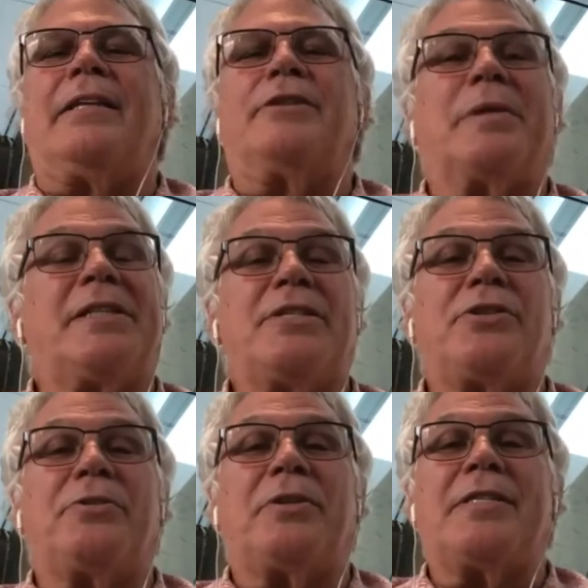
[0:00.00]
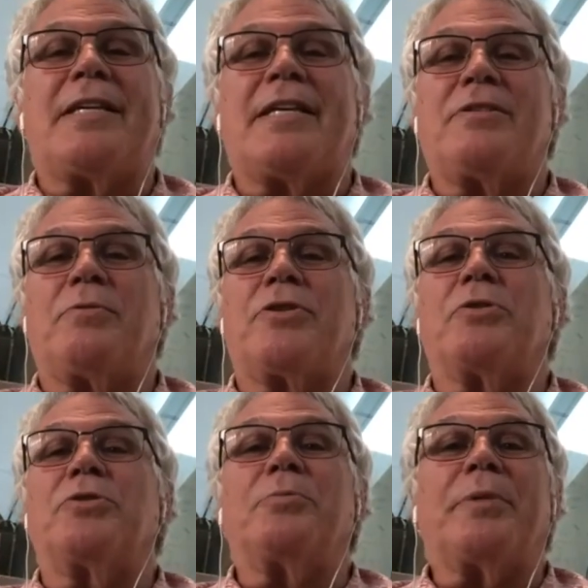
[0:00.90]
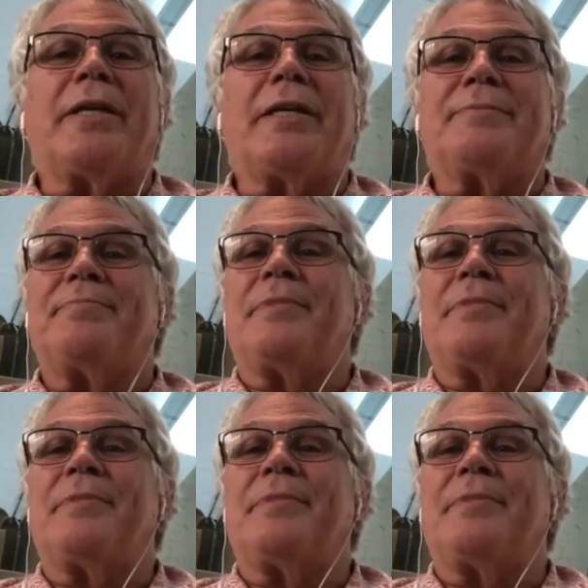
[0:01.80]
much easier these days with social media